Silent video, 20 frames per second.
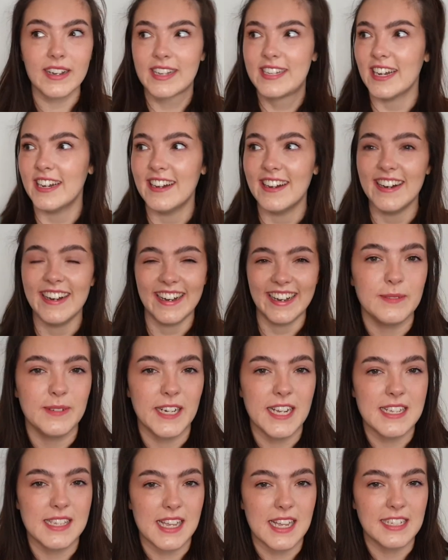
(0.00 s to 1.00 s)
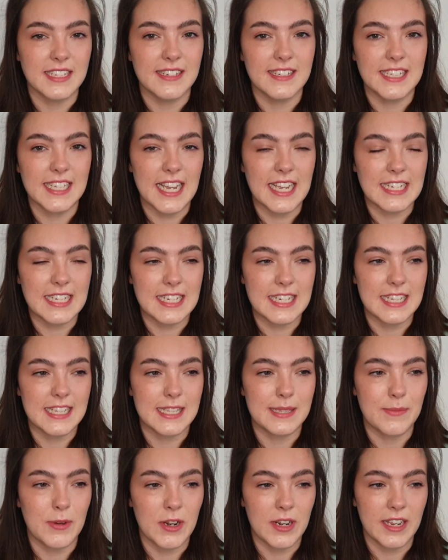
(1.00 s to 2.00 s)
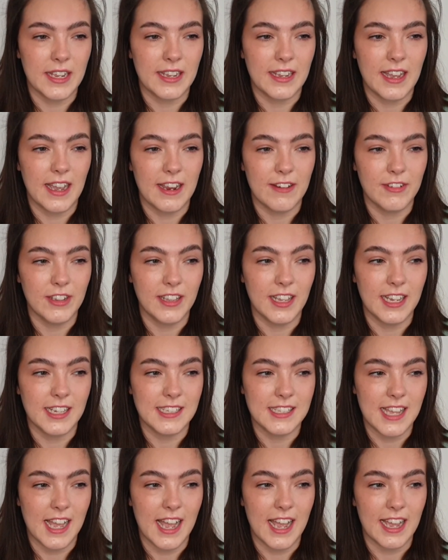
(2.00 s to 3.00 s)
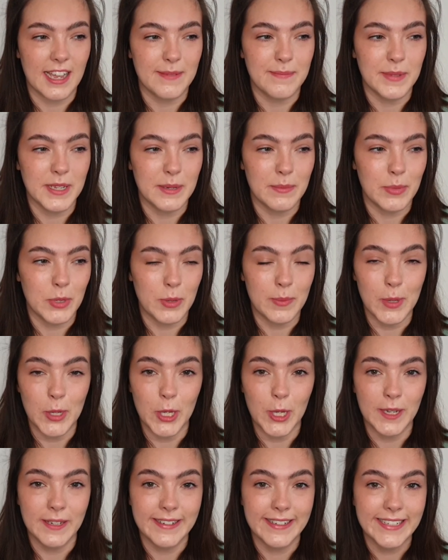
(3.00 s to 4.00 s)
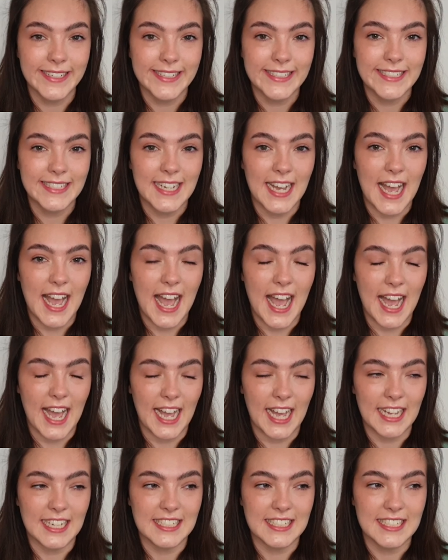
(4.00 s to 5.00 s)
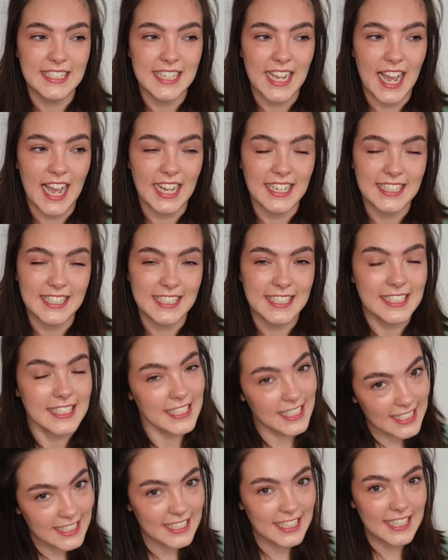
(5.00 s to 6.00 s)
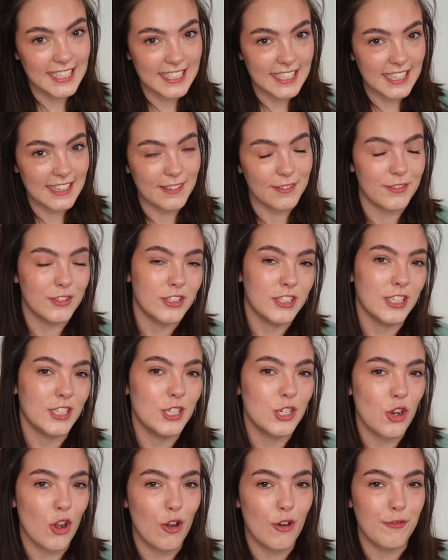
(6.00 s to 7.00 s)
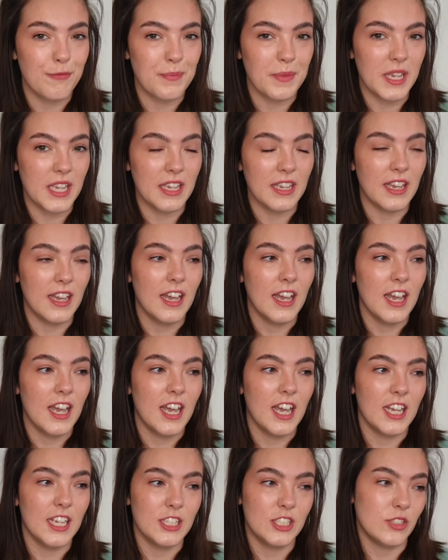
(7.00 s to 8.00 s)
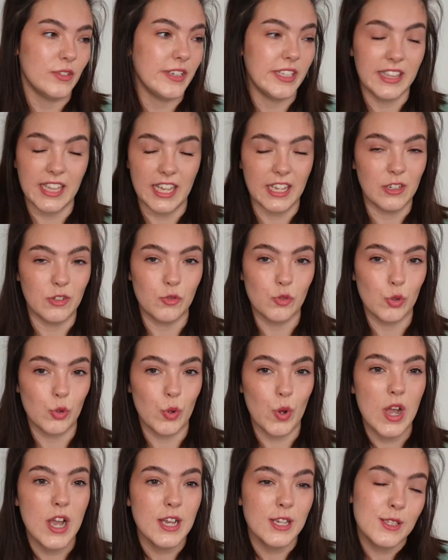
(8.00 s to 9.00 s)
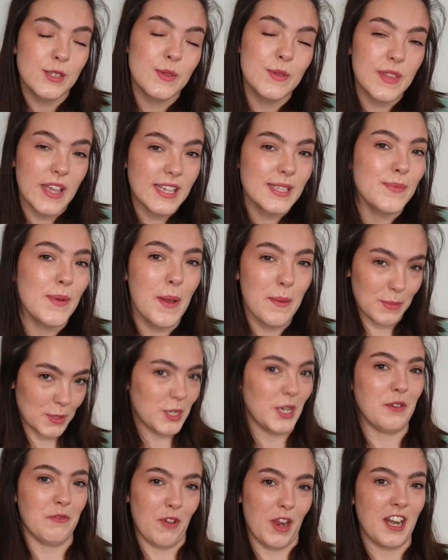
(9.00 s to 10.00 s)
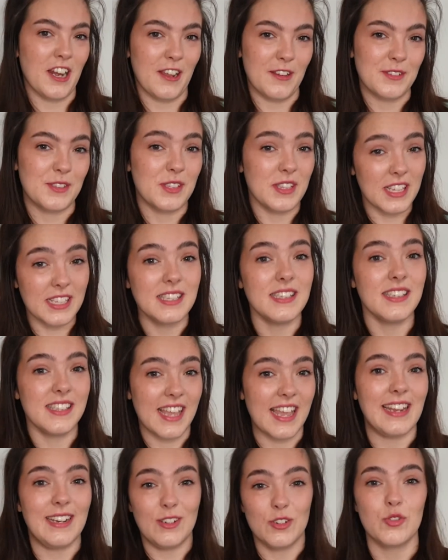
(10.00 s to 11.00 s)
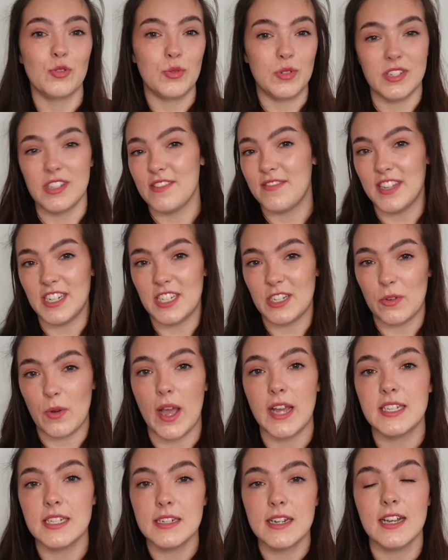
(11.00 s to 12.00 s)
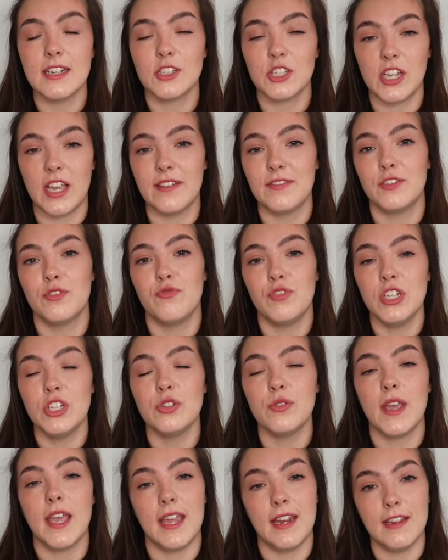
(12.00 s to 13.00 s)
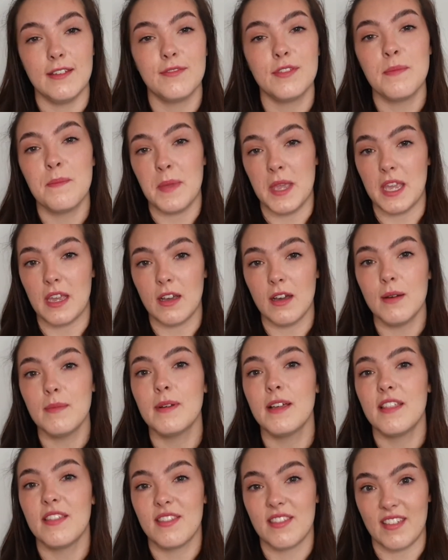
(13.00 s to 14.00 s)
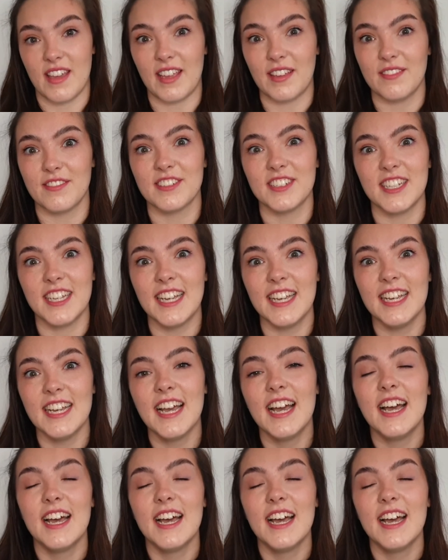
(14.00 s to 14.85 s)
when I sat down to edit it this morning, I realised that I had made a boo boo and had deleted the footage of me doing the intro. So that's what I'm doing right now. So this is the intro to the video. I didn't actually have to redo any of the makeup, thankfully,